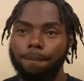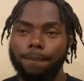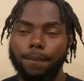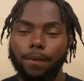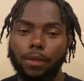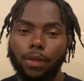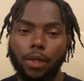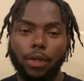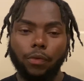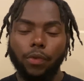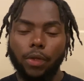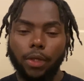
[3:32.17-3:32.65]

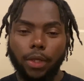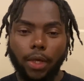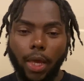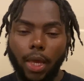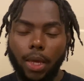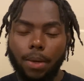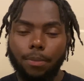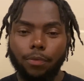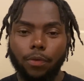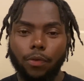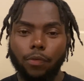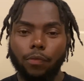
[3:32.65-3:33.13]
the
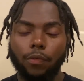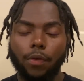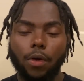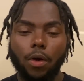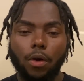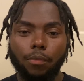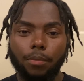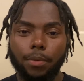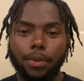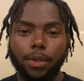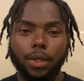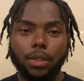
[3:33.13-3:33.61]
games
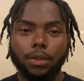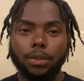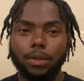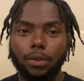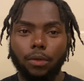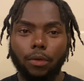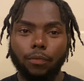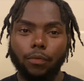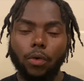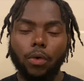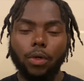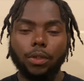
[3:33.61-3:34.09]
itself, because
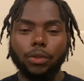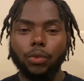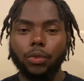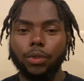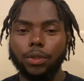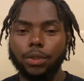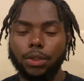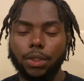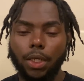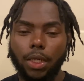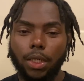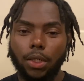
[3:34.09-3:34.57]
of course you
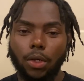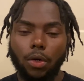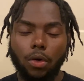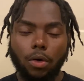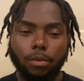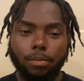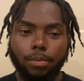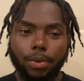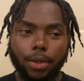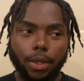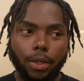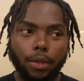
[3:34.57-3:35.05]
can say
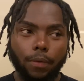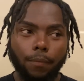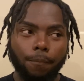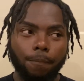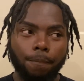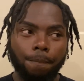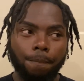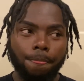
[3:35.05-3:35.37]
no, but